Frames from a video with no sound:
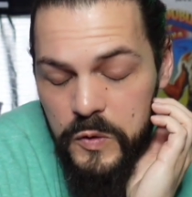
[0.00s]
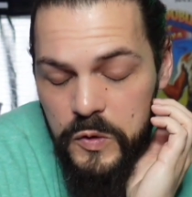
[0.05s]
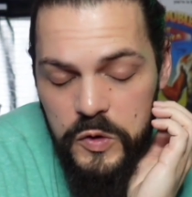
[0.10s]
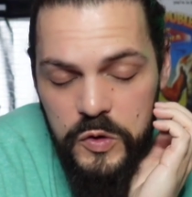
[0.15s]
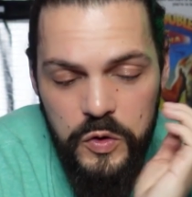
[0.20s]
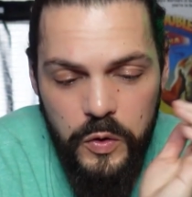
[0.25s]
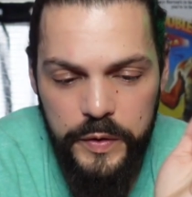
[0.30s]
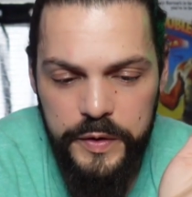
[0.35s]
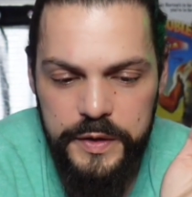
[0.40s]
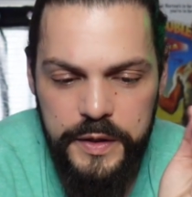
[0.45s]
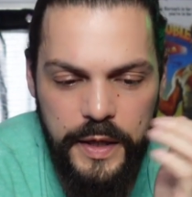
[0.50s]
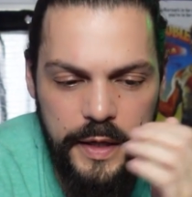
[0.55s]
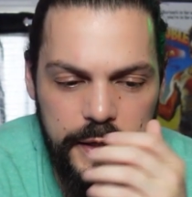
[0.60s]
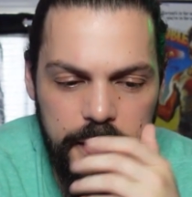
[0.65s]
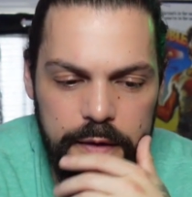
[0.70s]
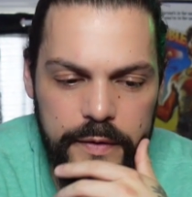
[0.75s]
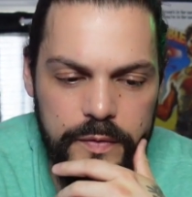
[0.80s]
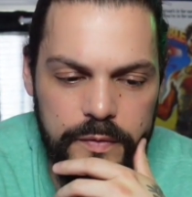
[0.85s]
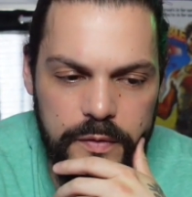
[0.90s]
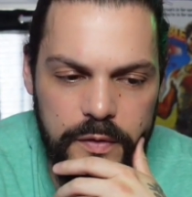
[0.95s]
so
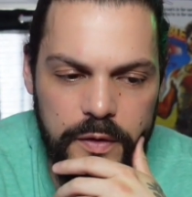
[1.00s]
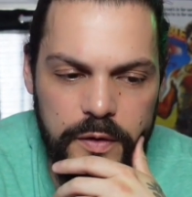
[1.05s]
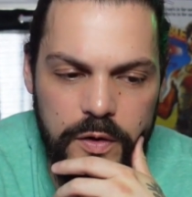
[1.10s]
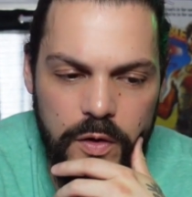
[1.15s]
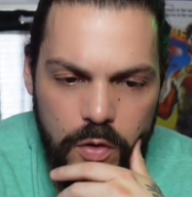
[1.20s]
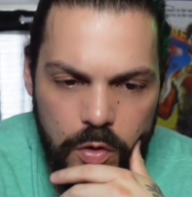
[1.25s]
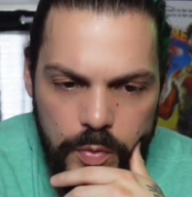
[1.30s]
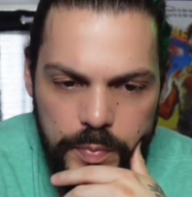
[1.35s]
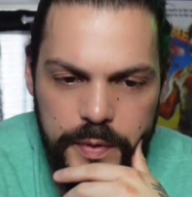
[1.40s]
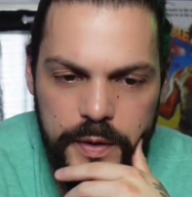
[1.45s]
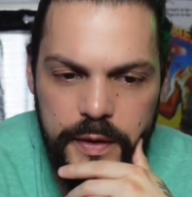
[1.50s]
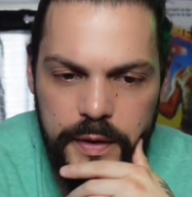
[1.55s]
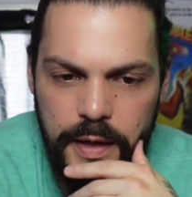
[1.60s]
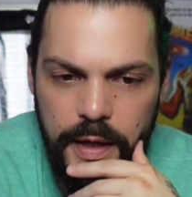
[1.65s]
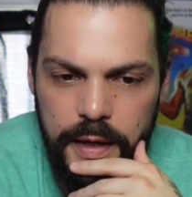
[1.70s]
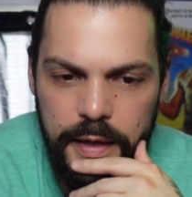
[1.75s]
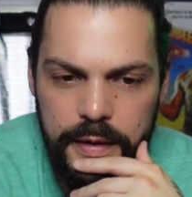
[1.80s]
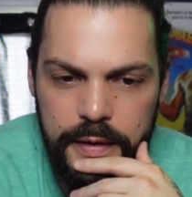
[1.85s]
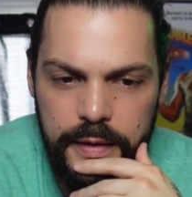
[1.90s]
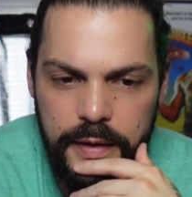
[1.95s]
excited, gonna go opening
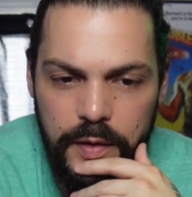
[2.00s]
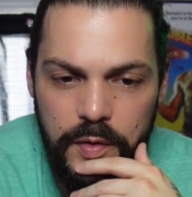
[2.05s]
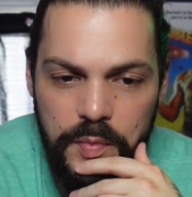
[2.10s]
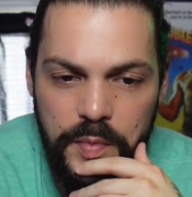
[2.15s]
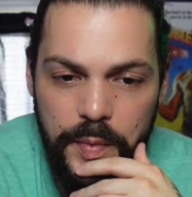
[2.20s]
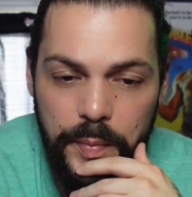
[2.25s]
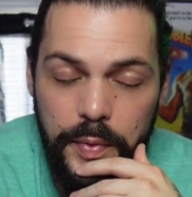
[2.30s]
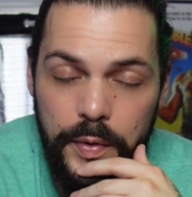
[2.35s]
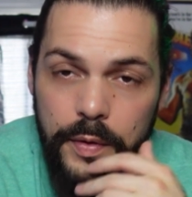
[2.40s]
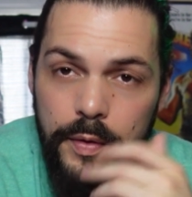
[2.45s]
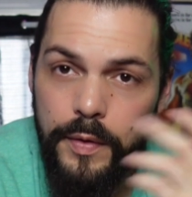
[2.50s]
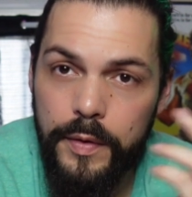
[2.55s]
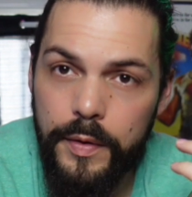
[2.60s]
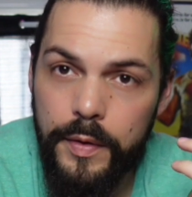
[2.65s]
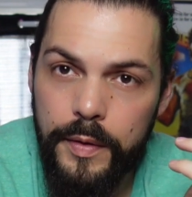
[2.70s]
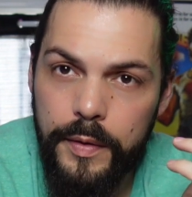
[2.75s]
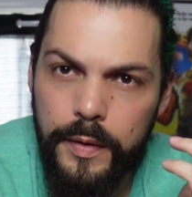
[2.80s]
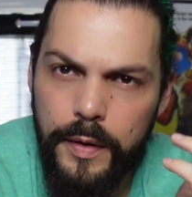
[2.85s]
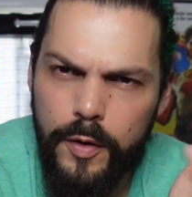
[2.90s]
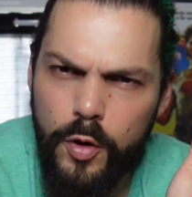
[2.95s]
night. I
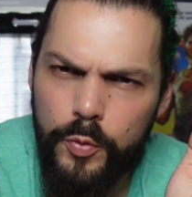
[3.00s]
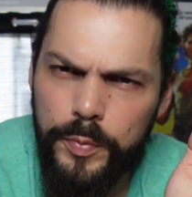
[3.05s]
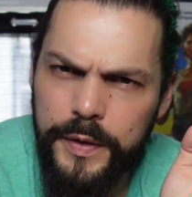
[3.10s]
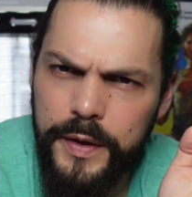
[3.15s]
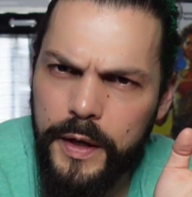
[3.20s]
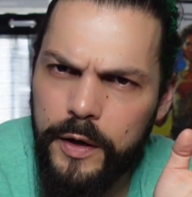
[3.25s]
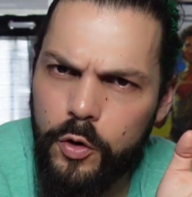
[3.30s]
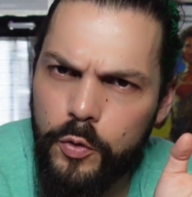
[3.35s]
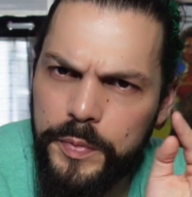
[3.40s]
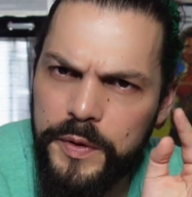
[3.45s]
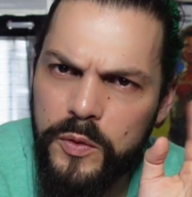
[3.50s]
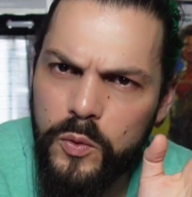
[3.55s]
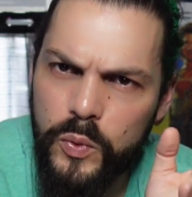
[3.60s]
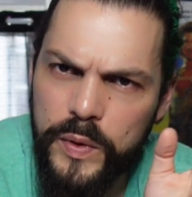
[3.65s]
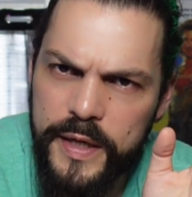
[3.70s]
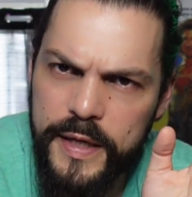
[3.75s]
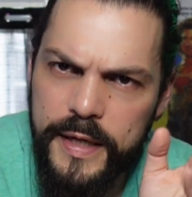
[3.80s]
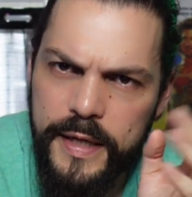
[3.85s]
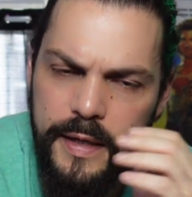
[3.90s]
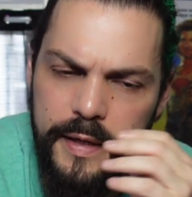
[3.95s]
remember opening night, opening
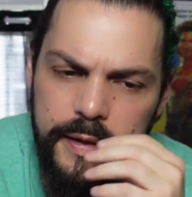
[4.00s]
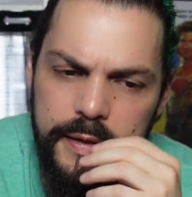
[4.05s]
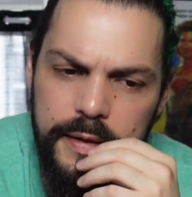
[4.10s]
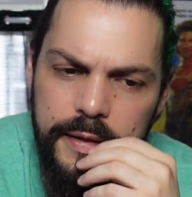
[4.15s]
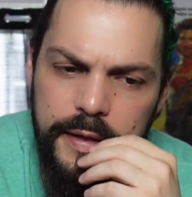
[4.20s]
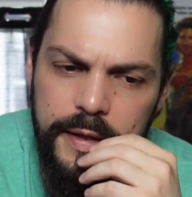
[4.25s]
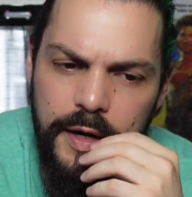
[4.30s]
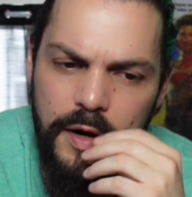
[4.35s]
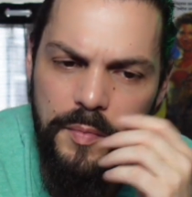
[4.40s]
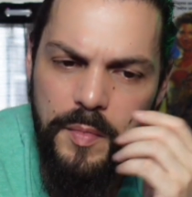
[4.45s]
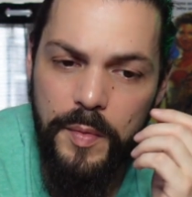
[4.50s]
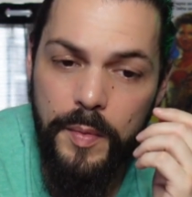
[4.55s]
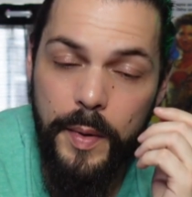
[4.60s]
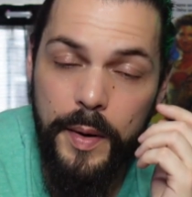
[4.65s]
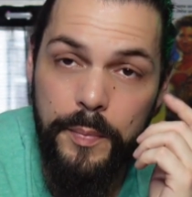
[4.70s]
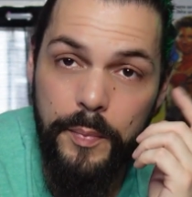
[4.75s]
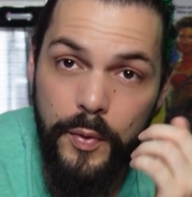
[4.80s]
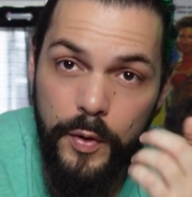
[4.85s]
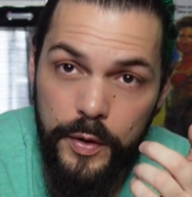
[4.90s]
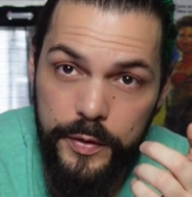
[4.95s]
weekend, and I remember
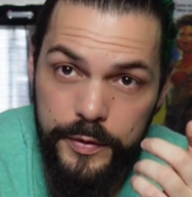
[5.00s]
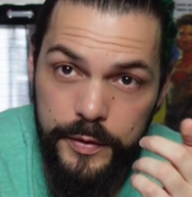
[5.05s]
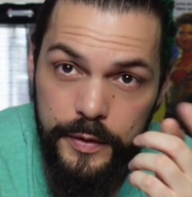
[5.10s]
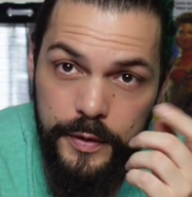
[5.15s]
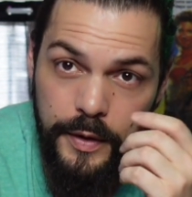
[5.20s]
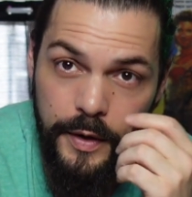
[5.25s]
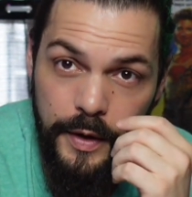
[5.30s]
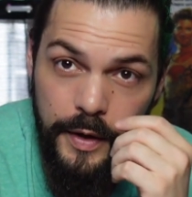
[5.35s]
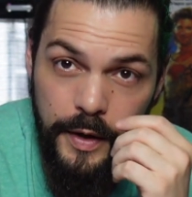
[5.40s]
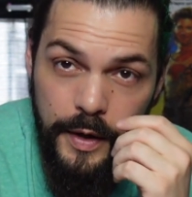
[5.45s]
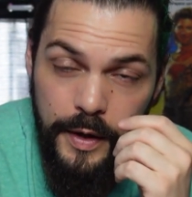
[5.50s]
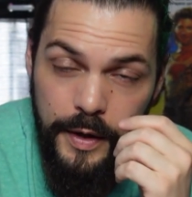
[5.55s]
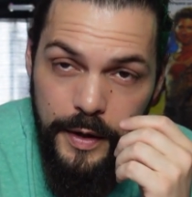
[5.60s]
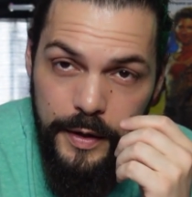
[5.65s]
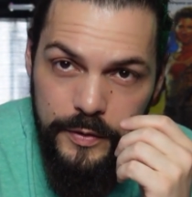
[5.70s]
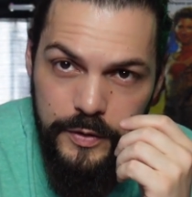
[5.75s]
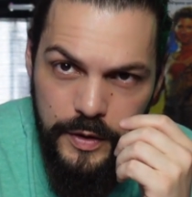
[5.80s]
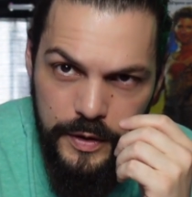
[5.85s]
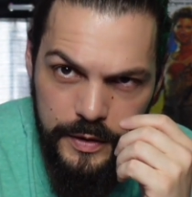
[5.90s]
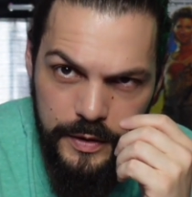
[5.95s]
my brother,
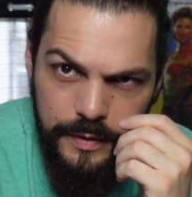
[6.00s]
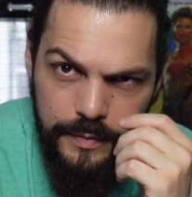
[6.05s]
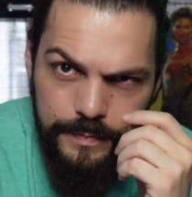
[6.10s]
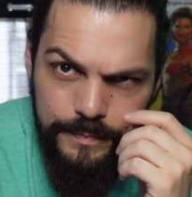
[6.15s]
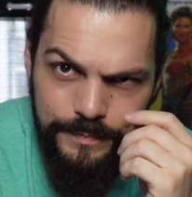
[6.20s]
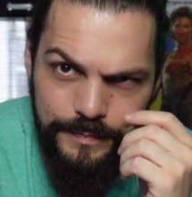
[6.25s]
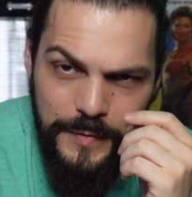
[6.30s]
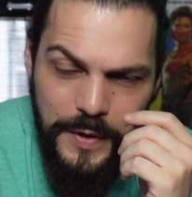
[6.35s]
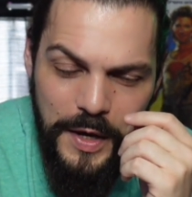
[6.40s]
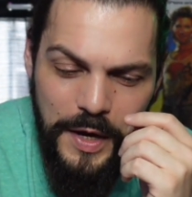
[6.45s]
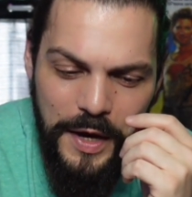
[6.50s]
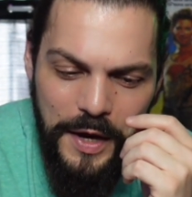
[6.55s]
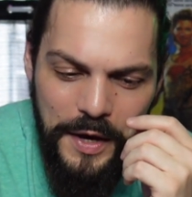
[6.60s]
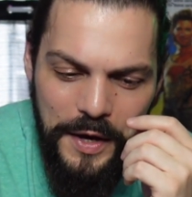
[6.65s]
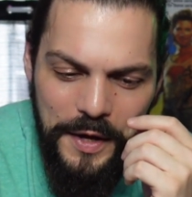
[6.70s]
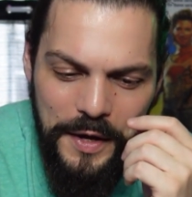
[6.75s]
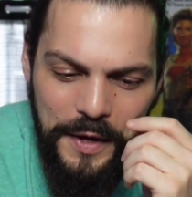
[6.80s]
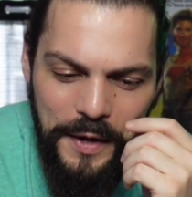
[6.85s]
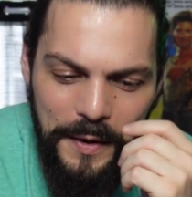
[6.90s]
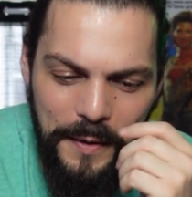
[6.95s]
Jesse,
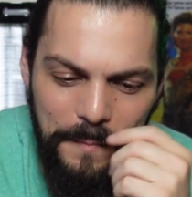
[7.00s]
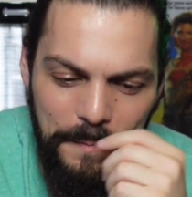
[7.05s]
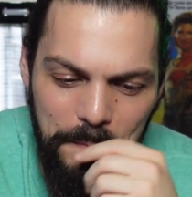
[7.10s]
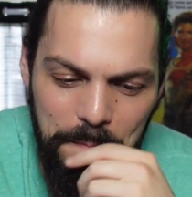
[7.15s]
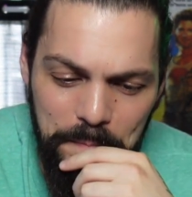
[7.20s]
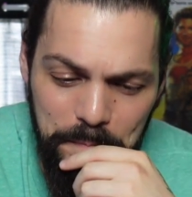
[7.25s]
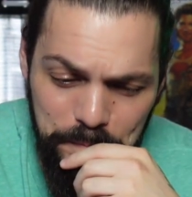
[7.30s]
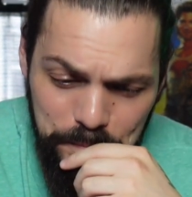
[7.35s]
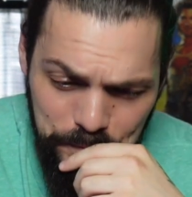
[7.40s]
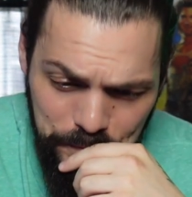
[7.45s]
um,